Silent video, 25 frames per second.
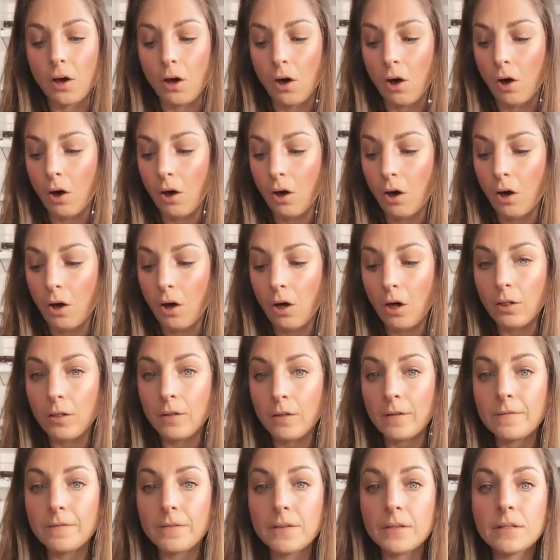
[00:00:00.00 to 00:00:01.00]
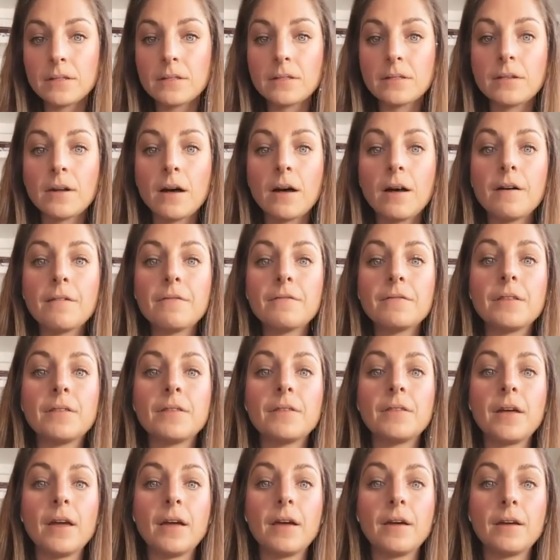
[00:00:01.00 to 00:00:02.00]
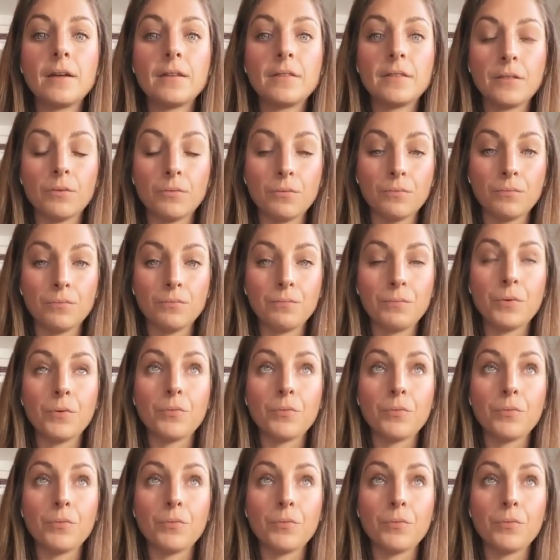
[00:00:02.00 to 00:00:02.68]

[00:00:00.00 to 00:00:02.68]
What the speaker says: all of the stuff that the